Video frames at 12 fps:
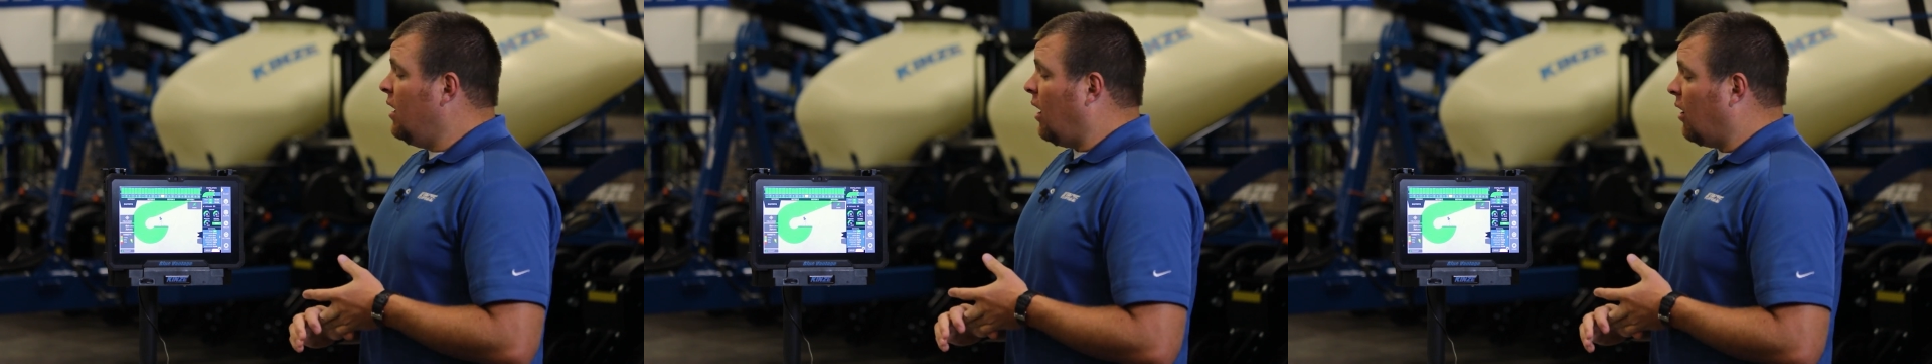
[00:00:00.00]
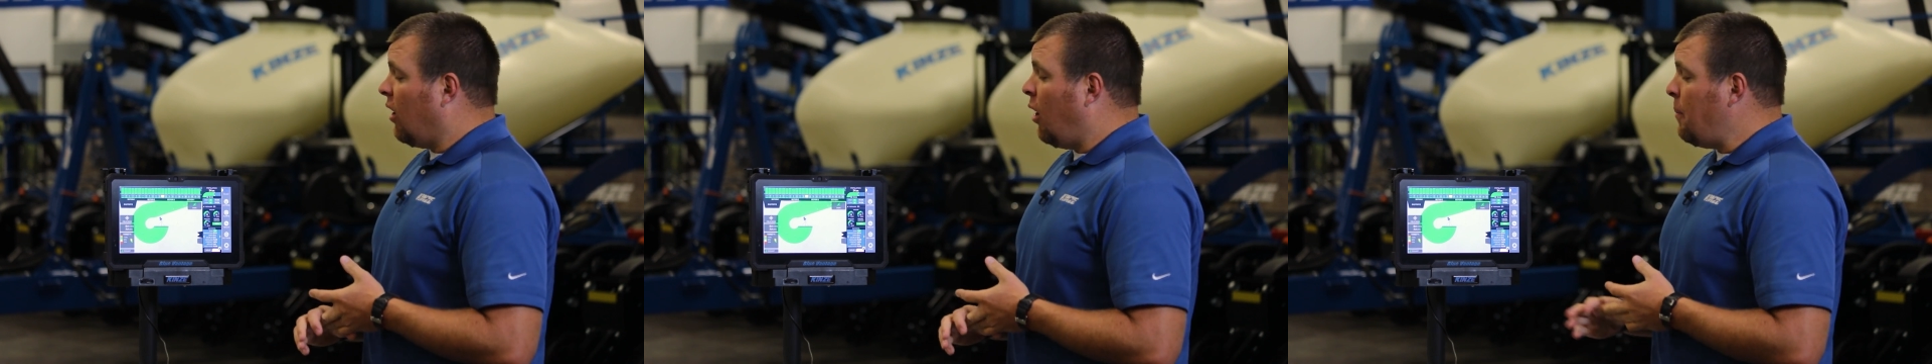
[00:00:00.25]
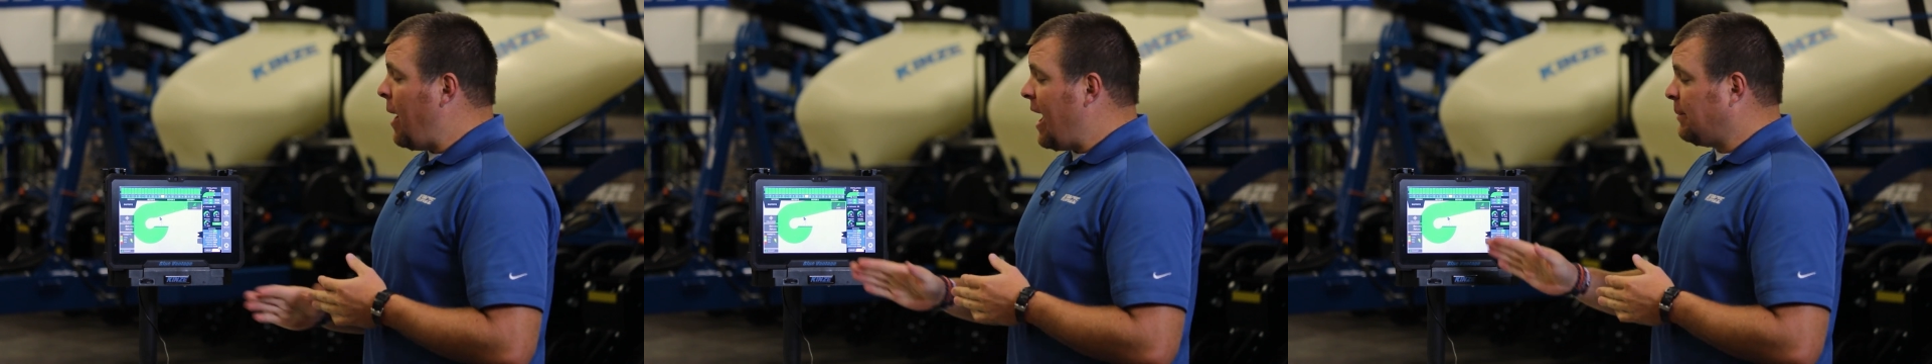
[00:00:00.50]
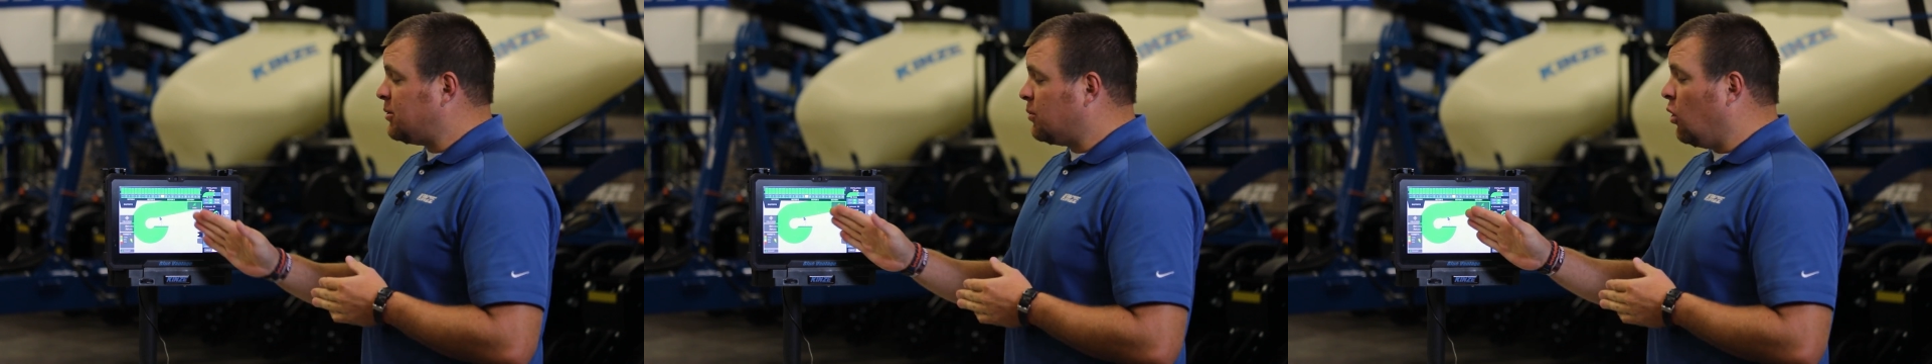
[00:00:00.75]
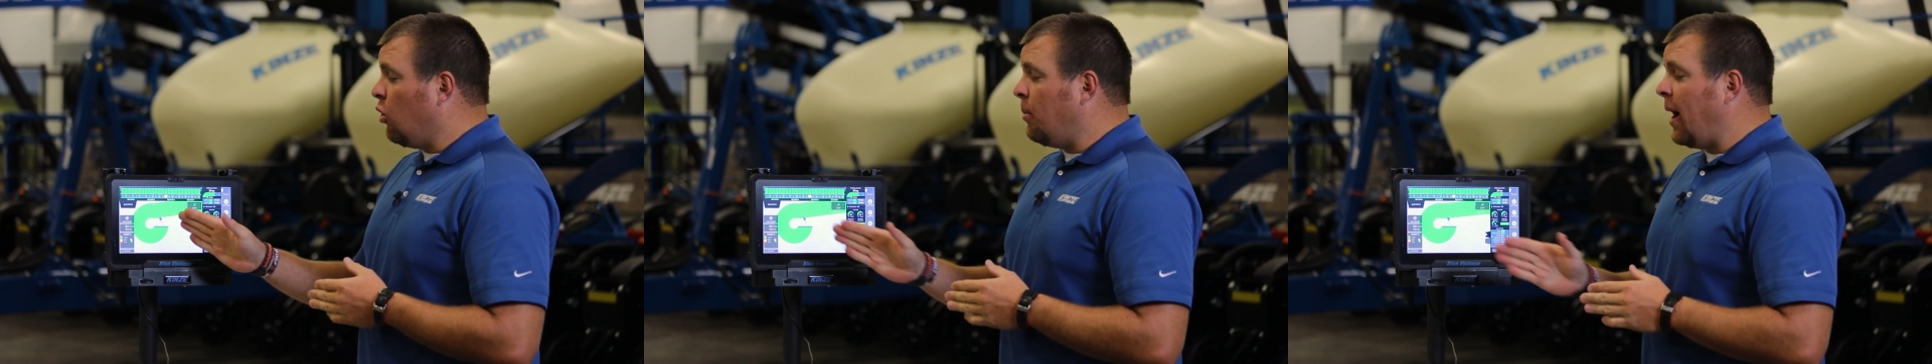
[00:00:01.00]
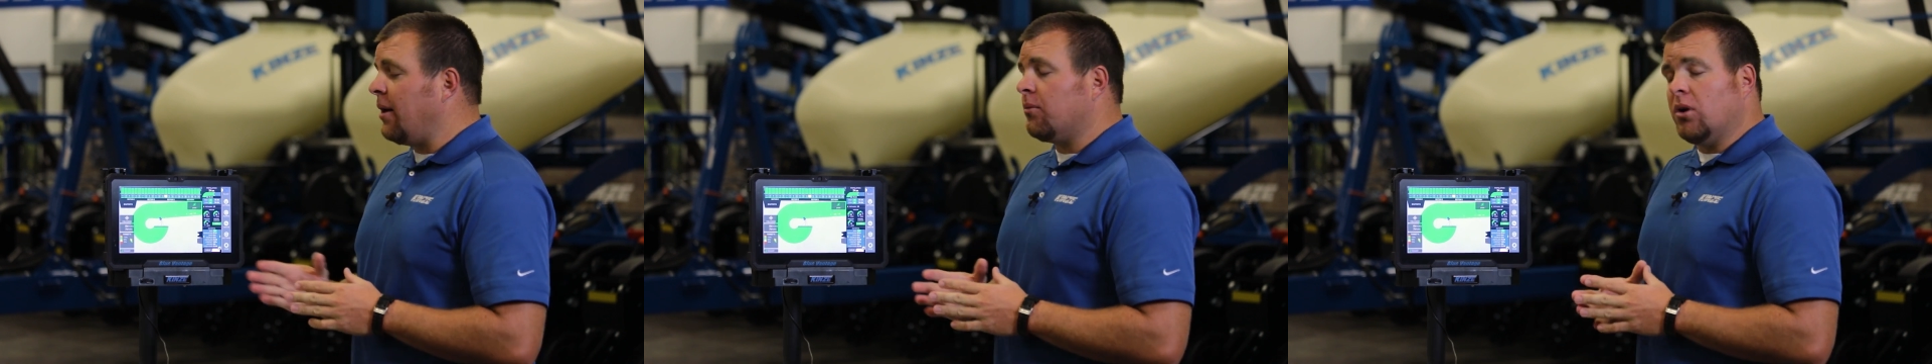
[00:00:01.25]
are all mapped row
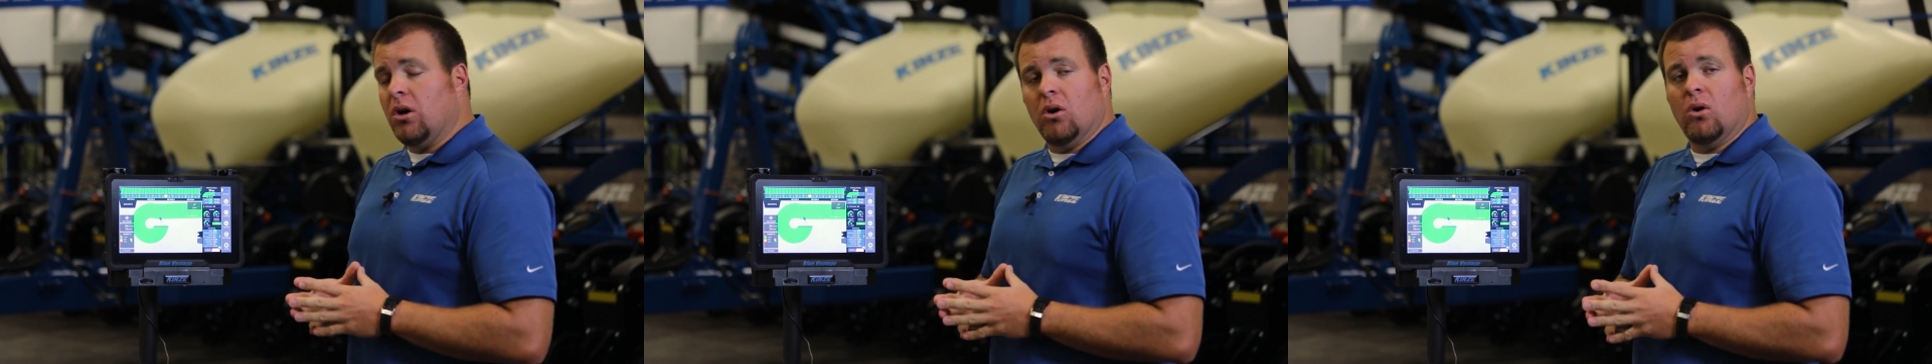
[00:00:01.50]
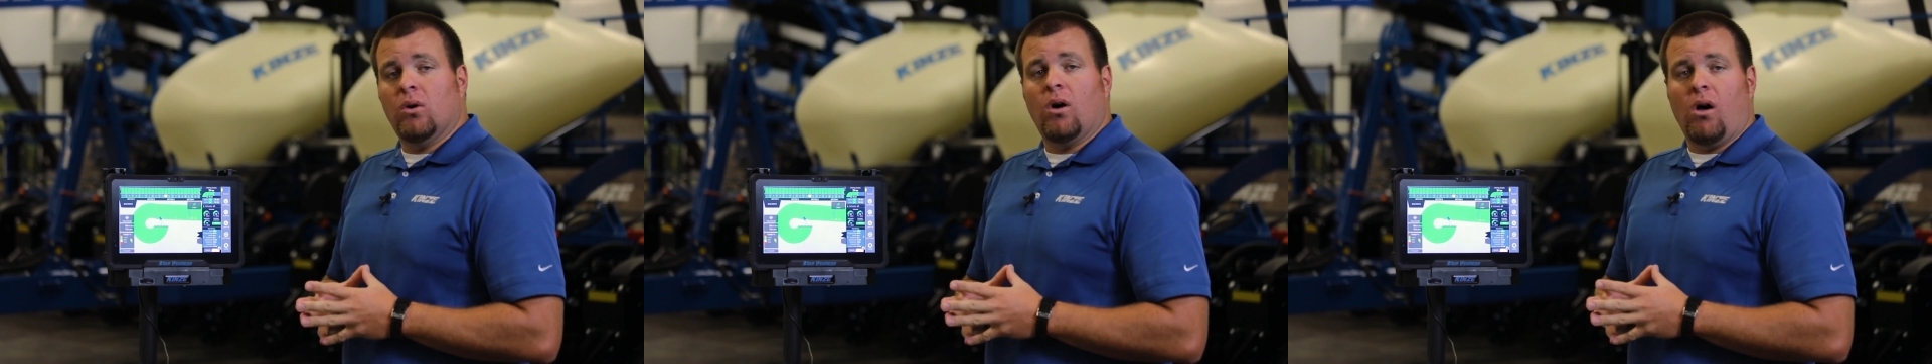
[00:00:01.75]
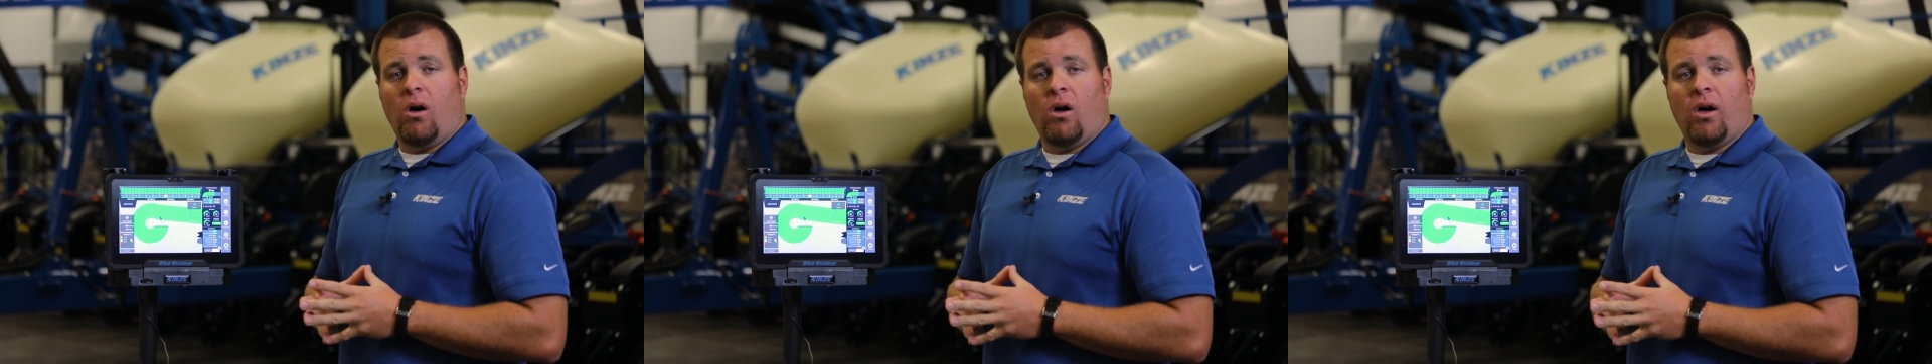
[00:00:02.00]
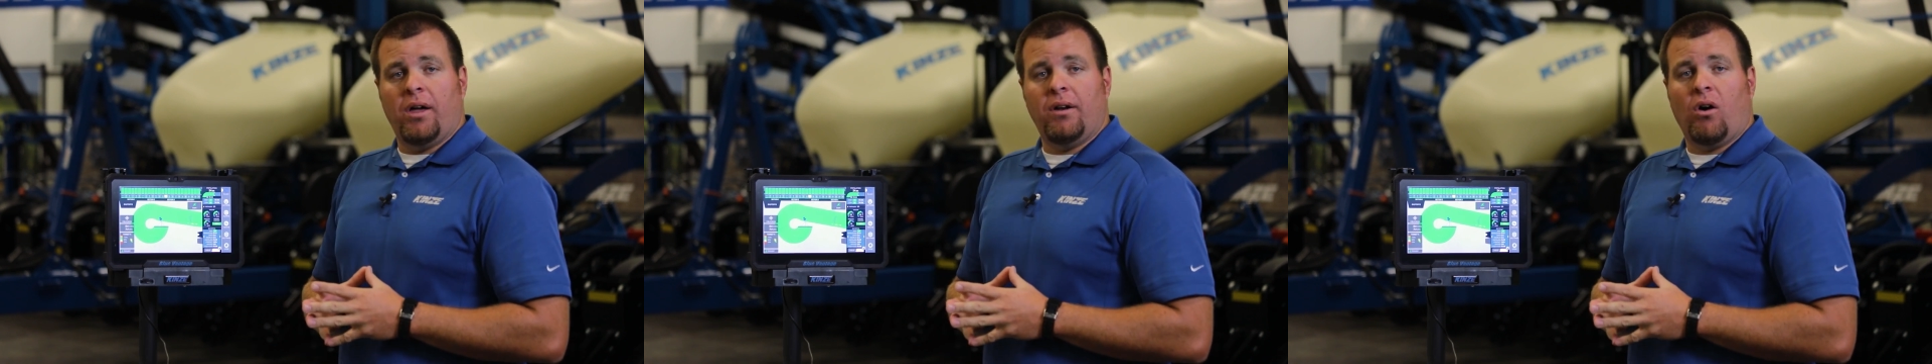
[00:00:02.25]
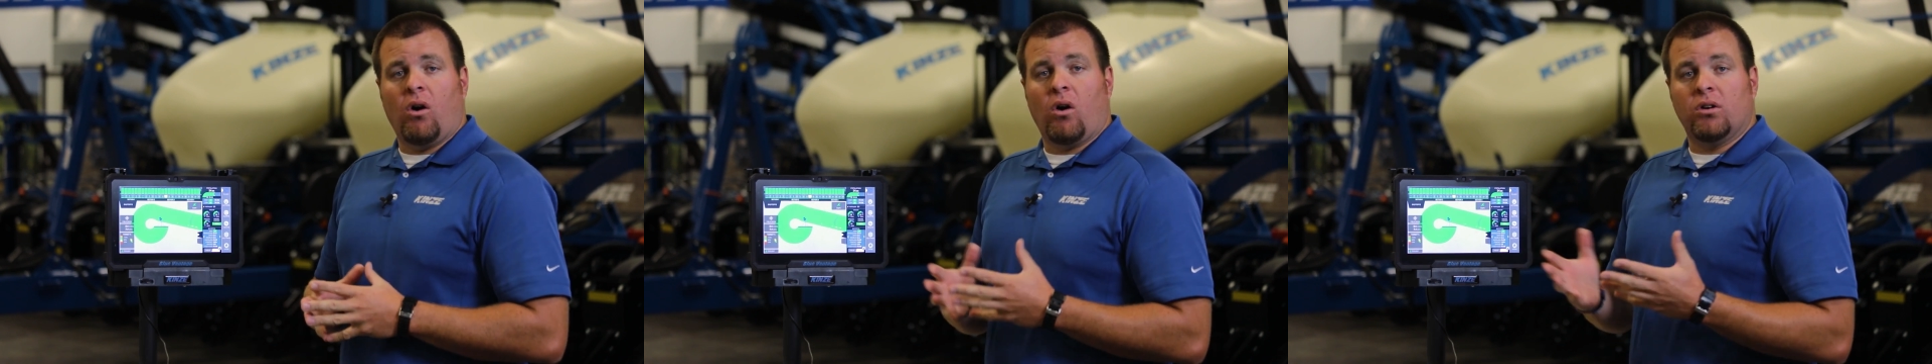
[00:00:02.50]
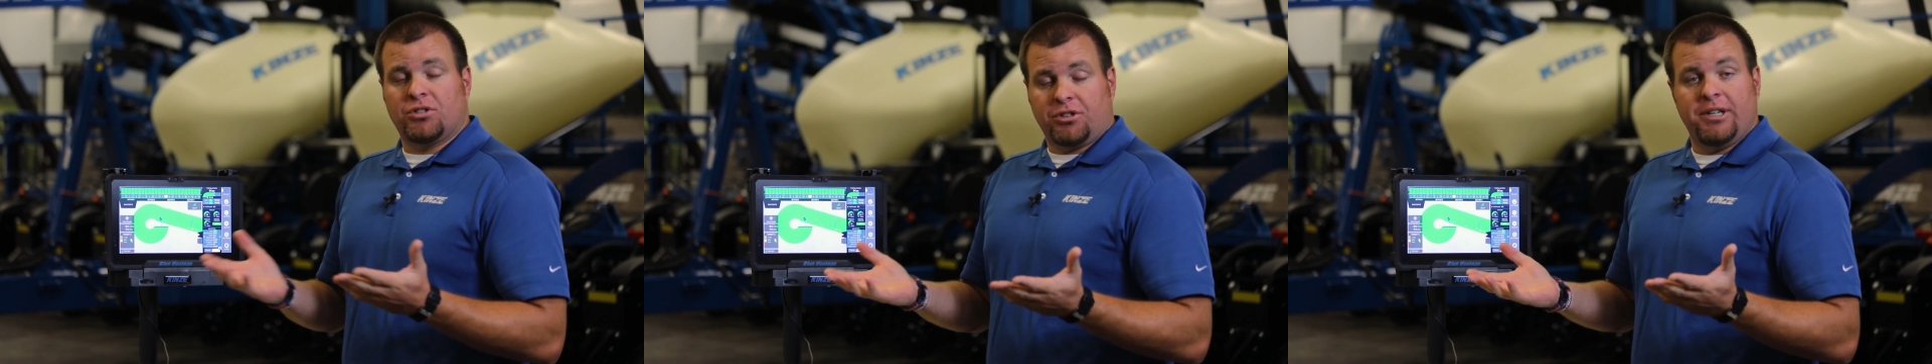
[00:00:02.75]
by row on
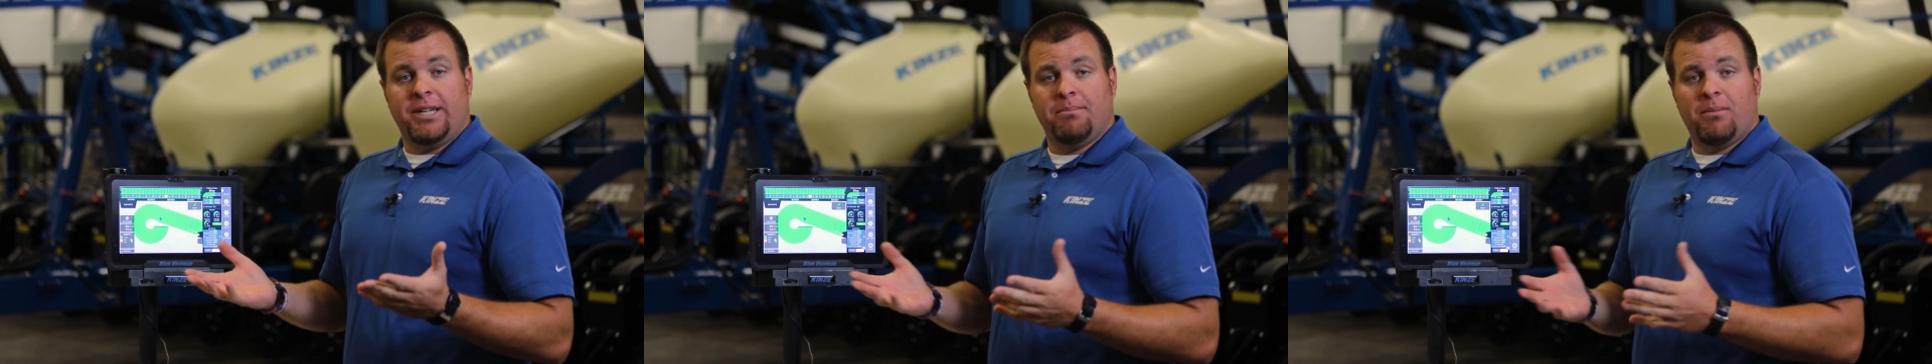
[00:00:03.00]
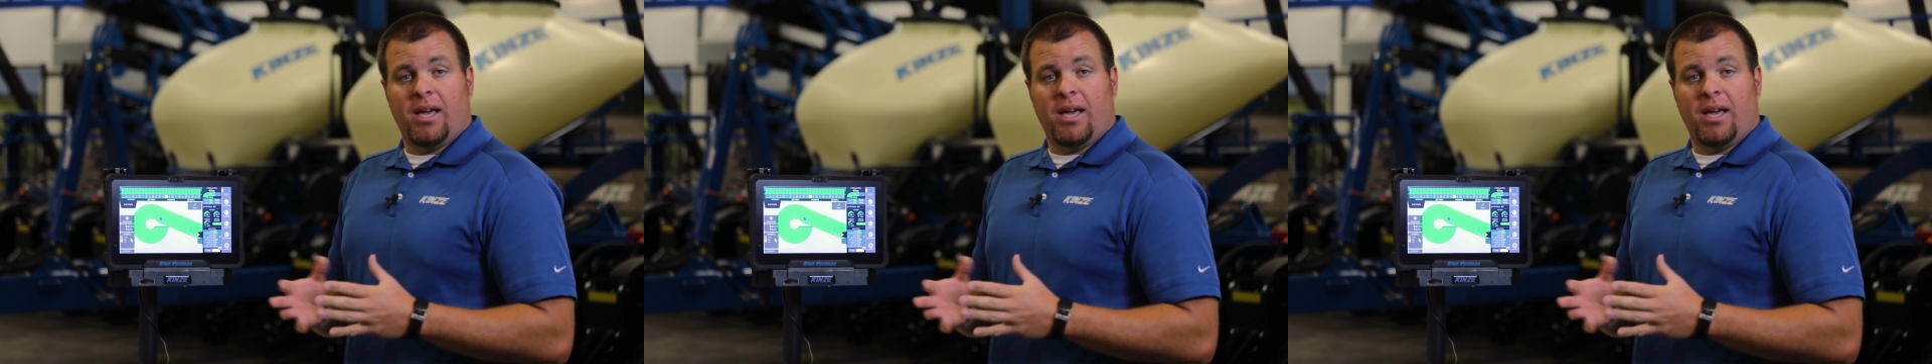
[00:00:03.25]
our screen